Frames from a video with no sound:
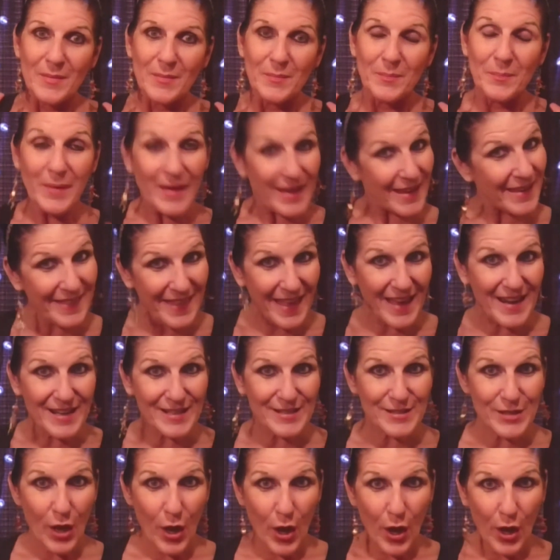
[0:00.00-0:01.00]
being that
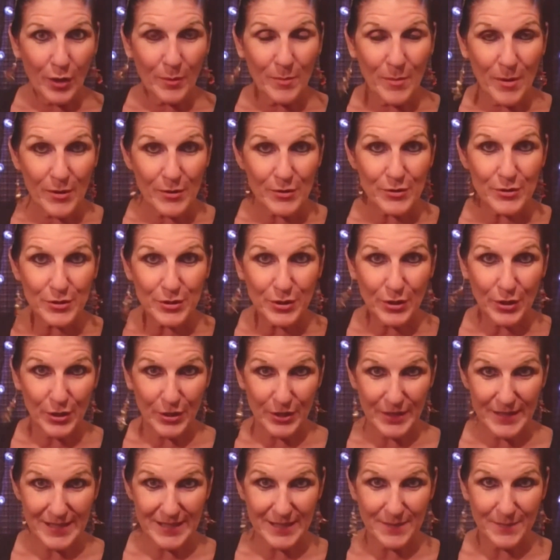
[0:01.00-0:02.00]
it's almost
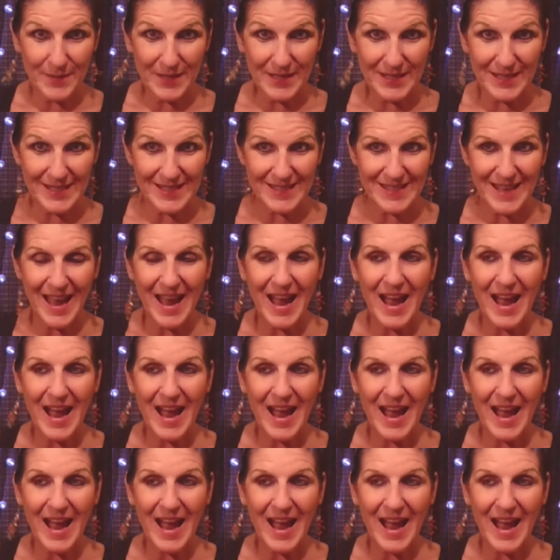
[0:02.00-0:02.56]
Christmas,